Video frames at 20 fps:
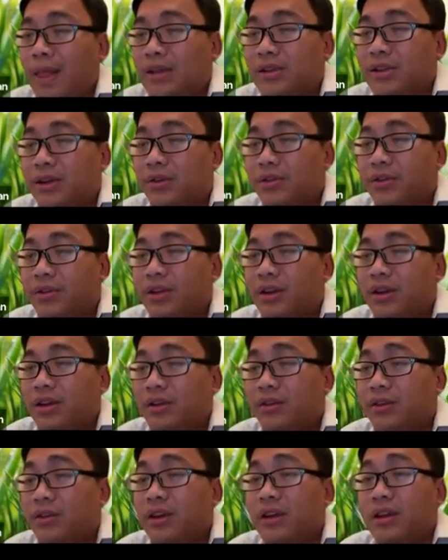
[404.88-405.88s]
So
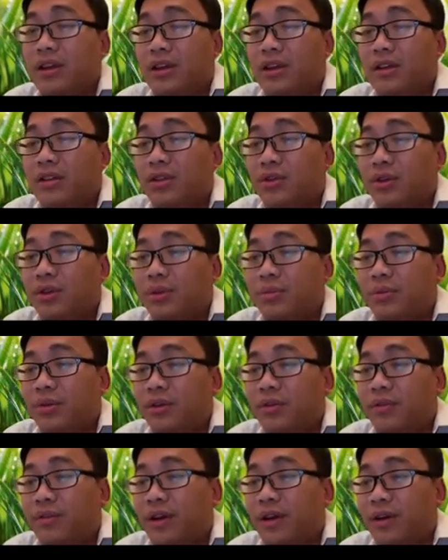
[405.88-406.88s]

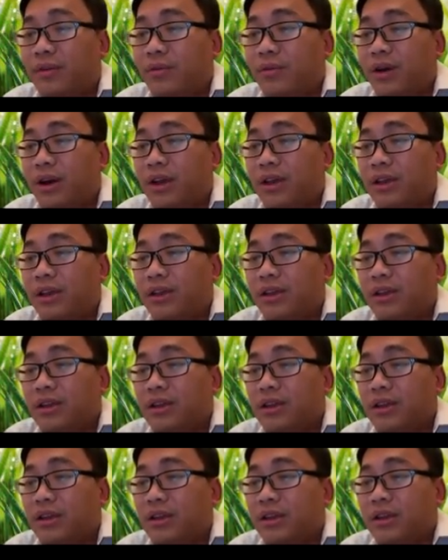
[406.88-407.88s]
33.5y
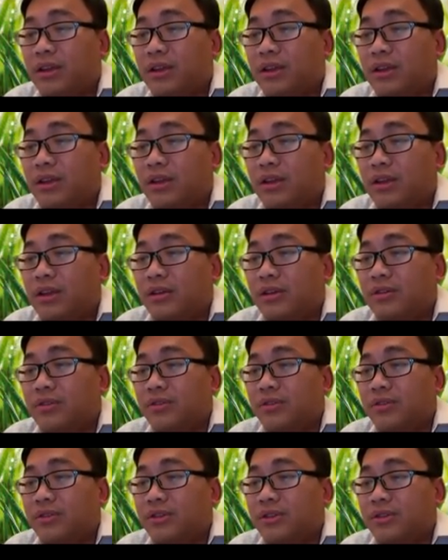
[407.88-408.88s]

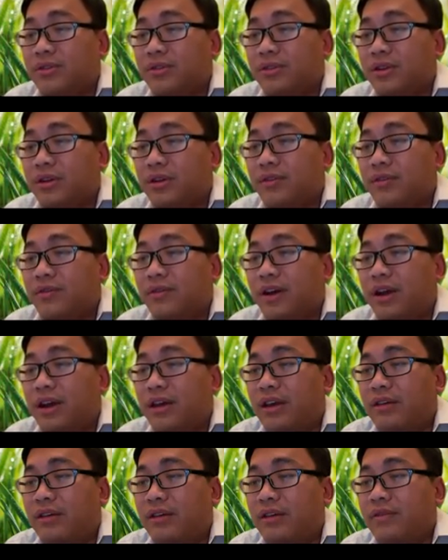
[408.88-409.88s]
equals to
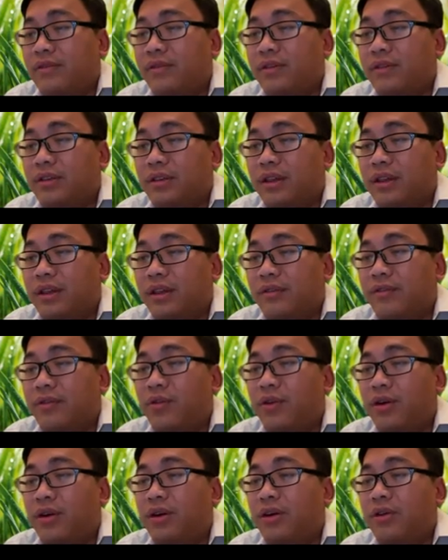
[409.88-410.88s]
35.
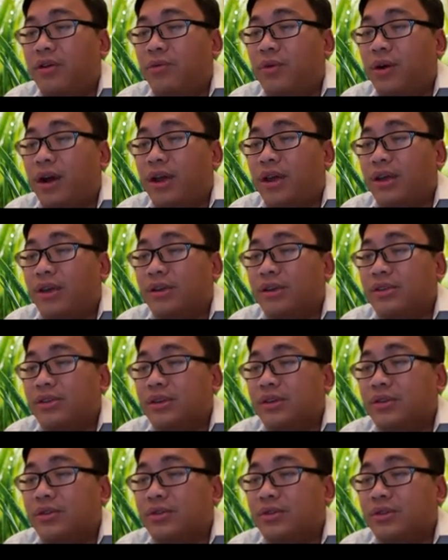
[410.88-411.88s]
Therefore, y is
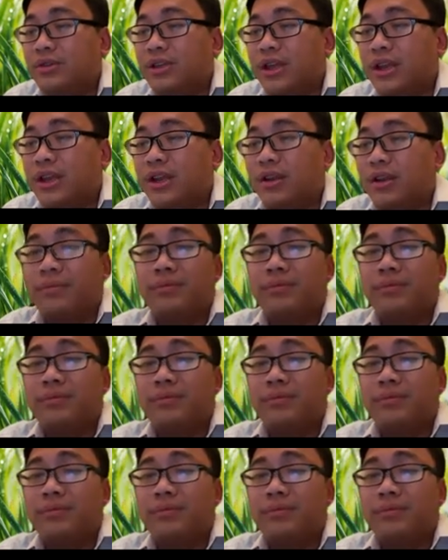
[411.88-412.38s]
equal to 10.